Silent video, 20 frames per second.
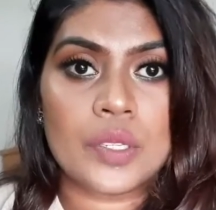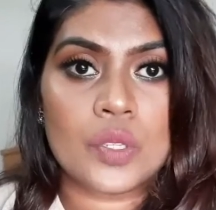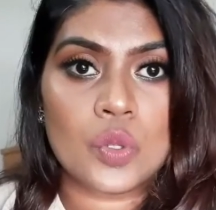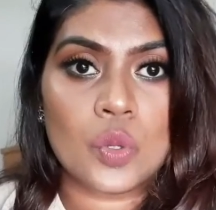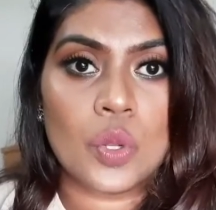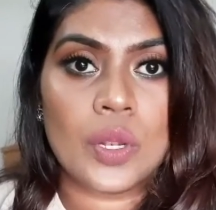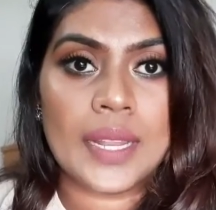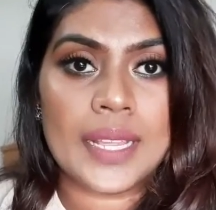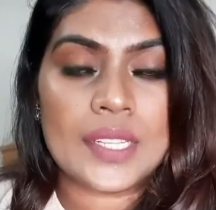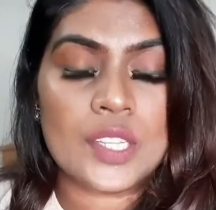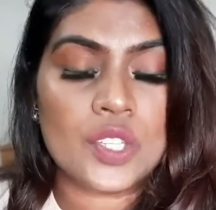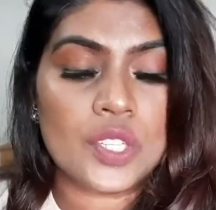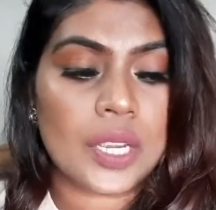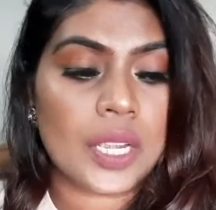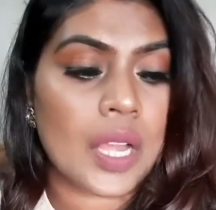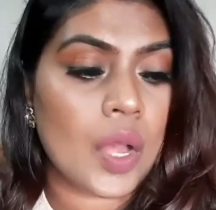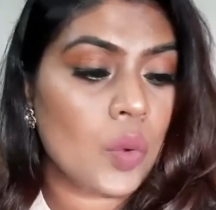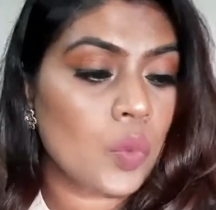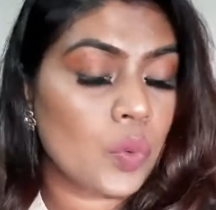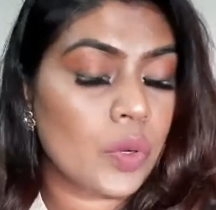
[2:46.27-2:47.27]
So let's
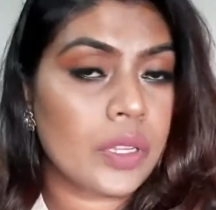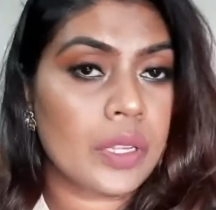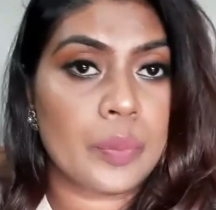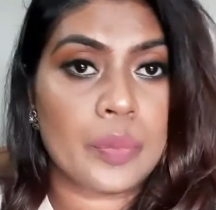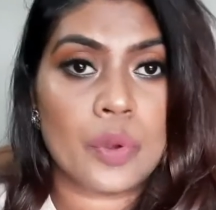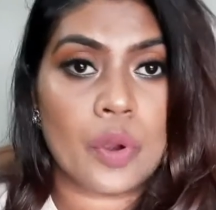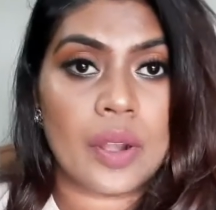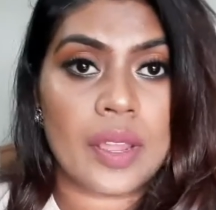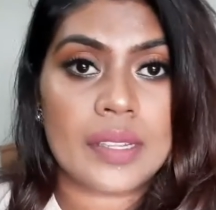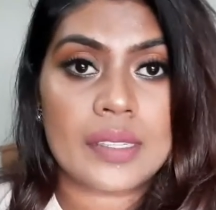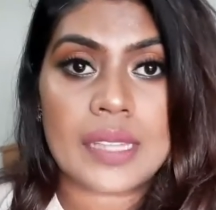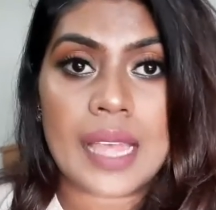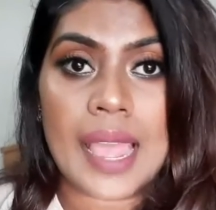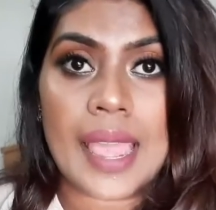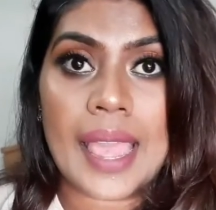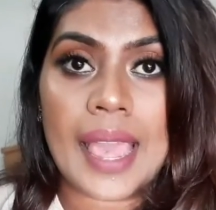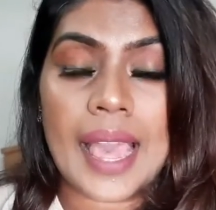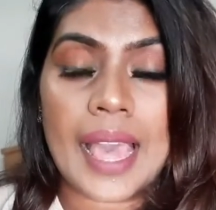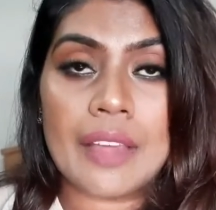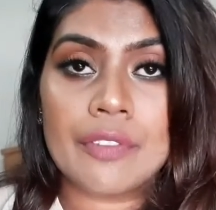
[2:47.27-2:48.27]
check out what are the products I
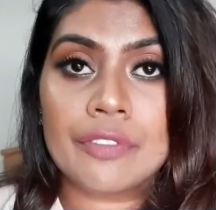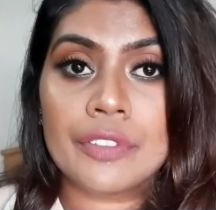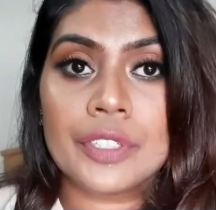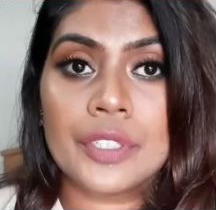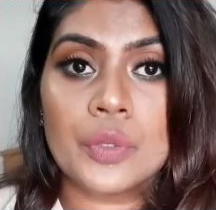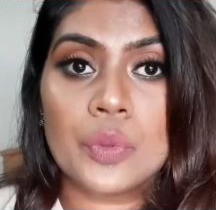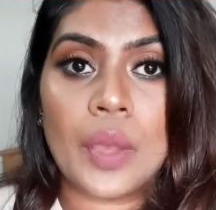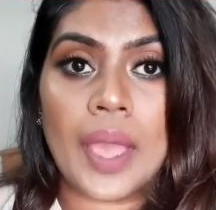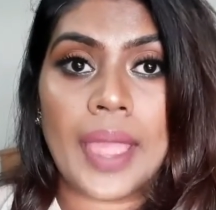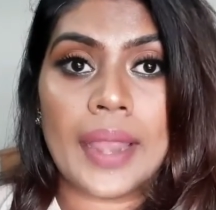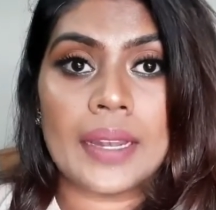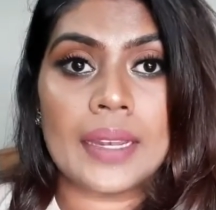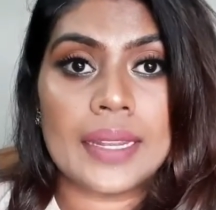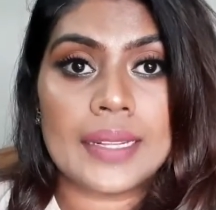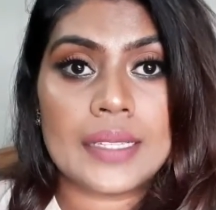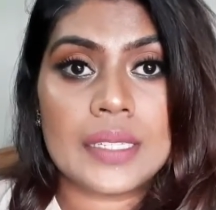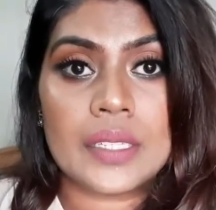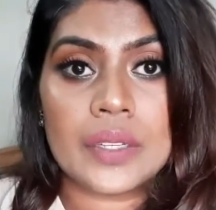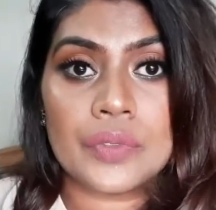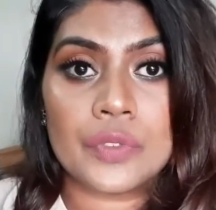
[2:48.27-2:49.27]
have for you and
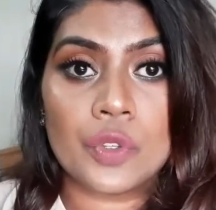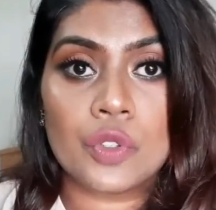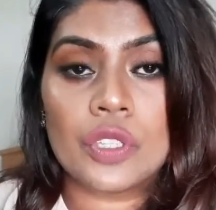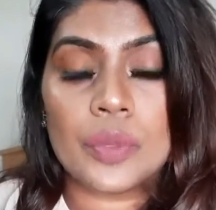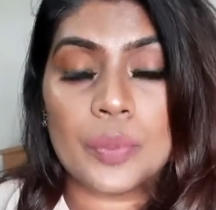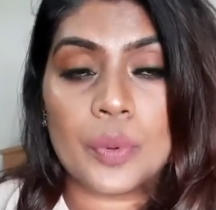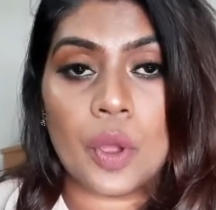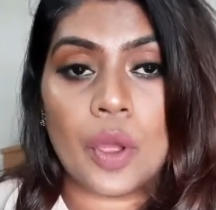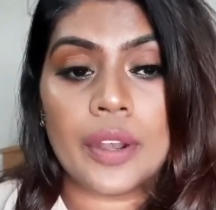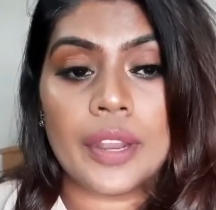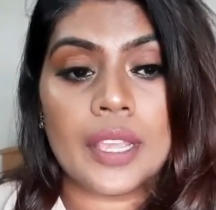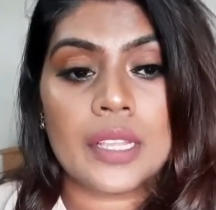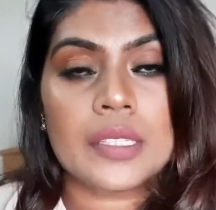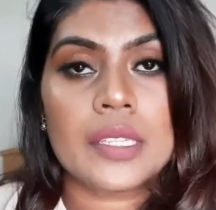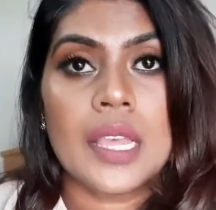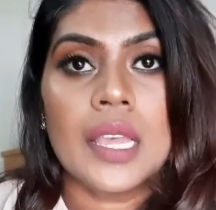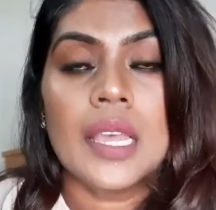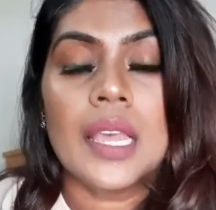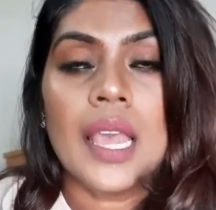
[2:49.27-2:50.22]
let's review the products.